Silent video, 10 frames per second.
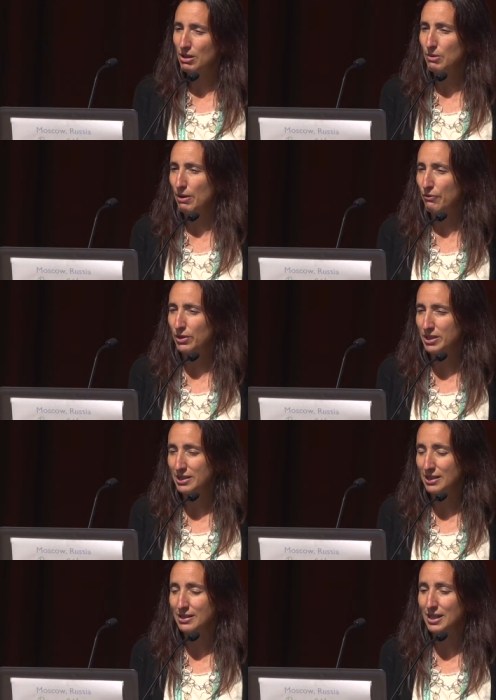reference
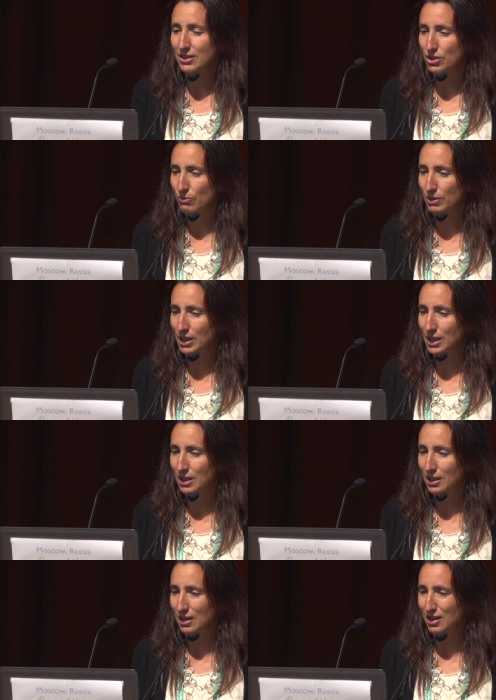intakes are really,
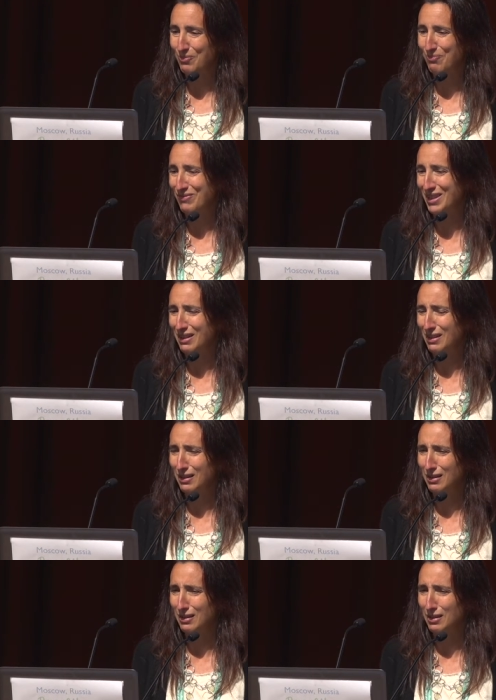I think,
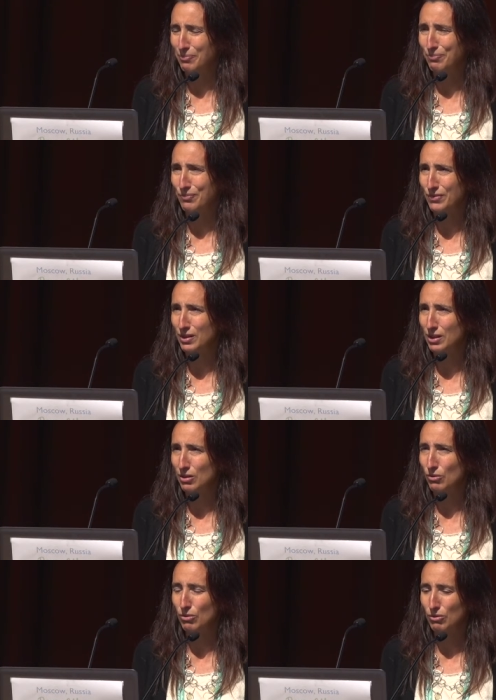the
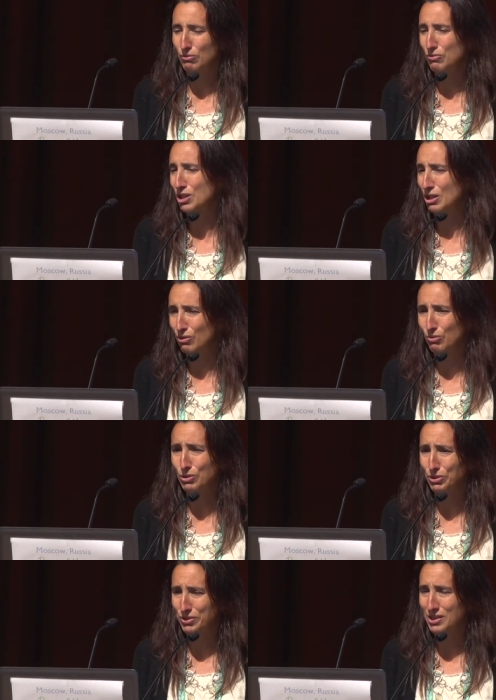general
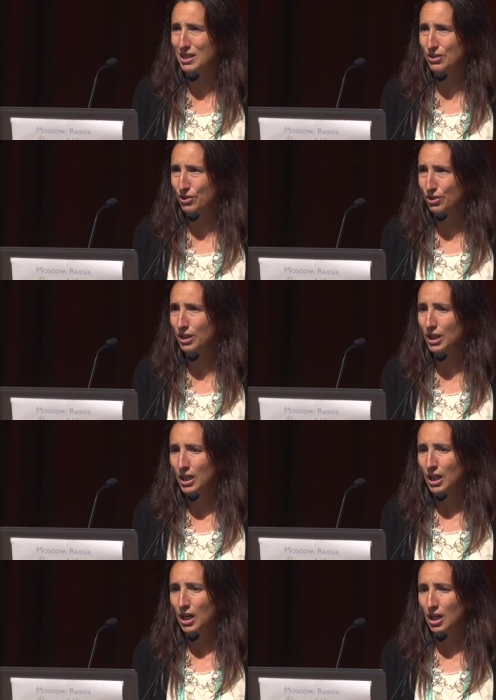world standard
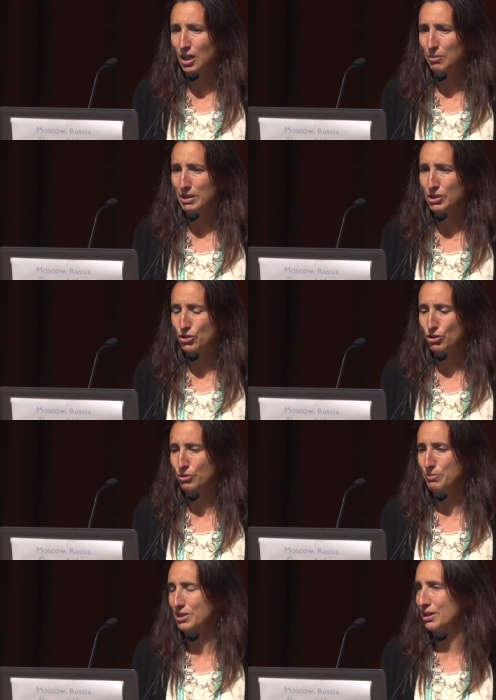in
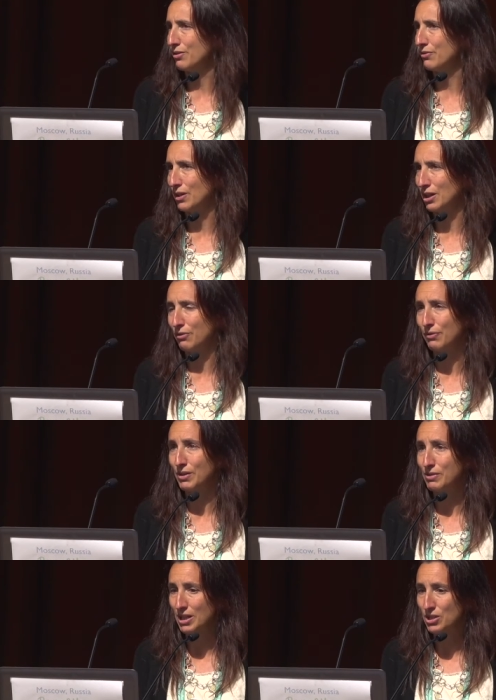terms of
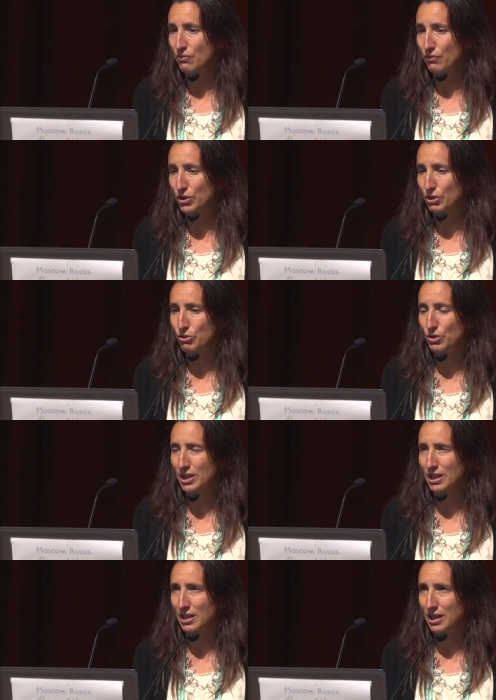foundation for
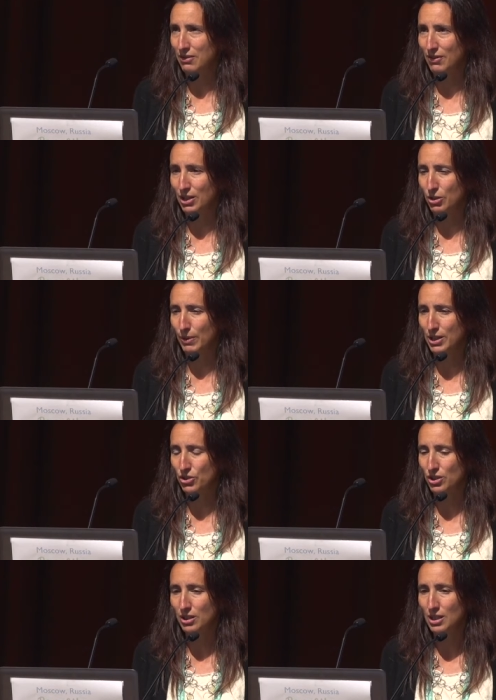nutrient
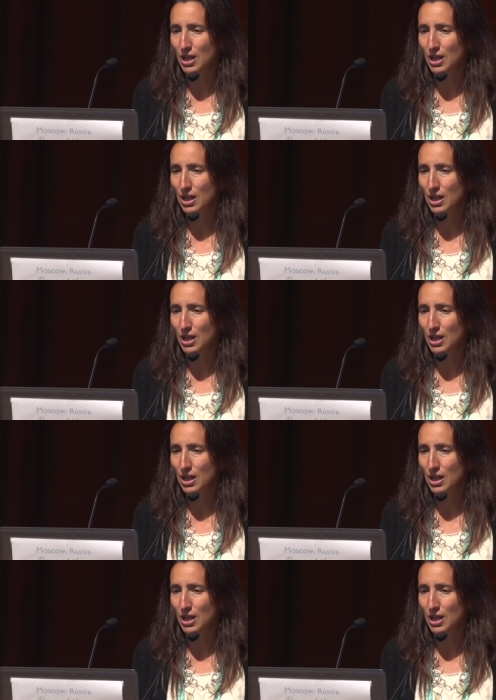evaluation.